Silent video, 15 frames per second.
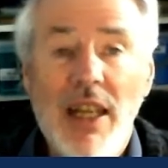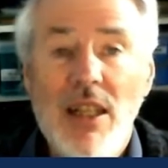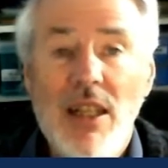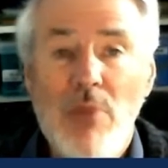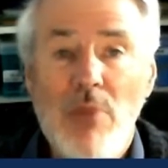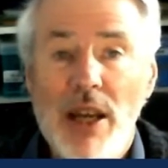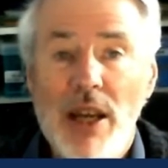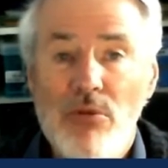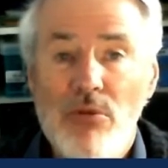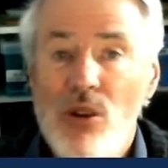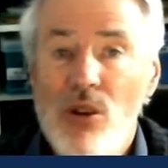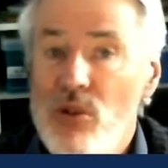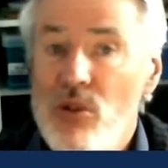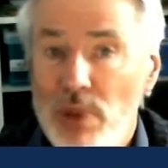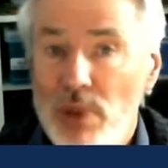in my
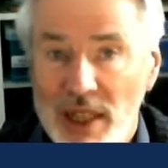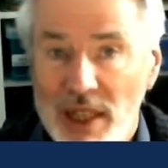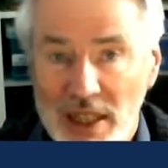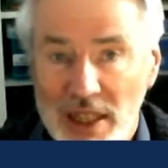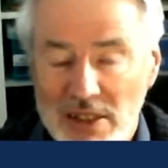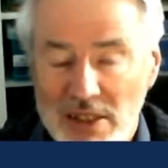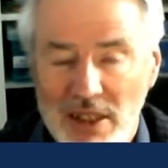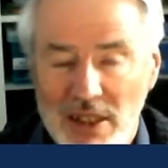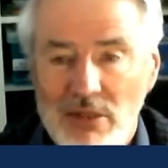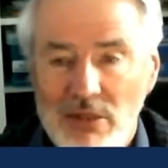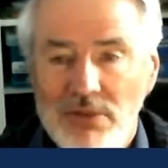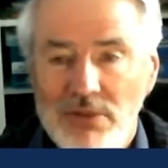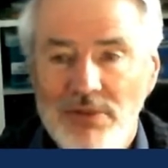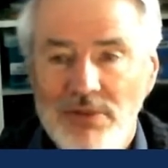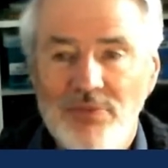role-playing
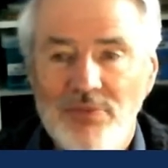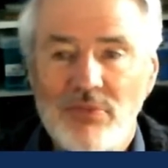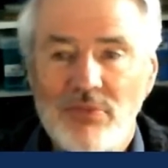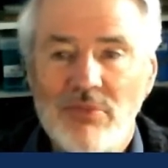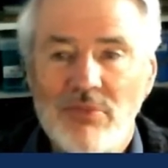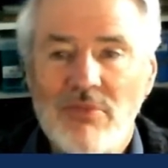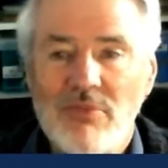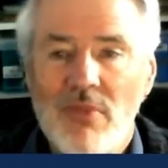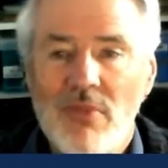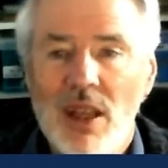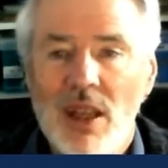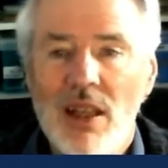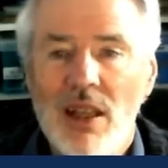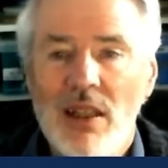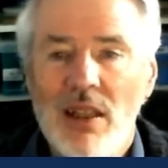self,
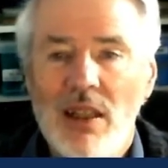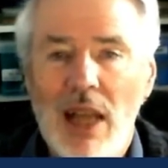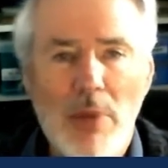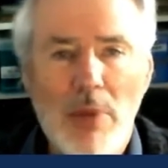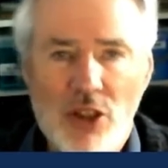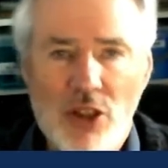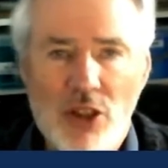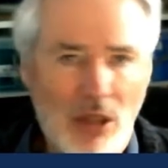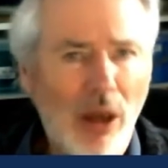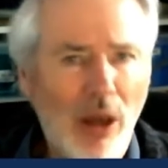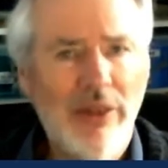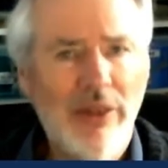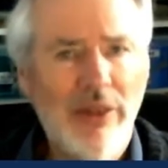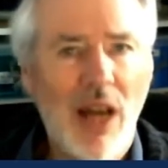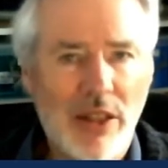I'm actually quite
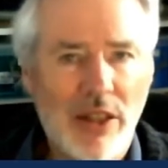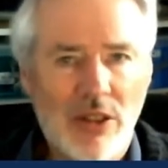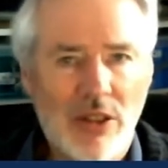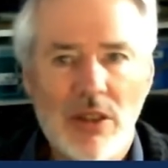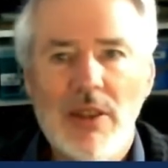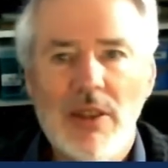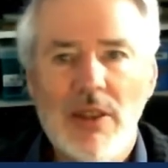nice,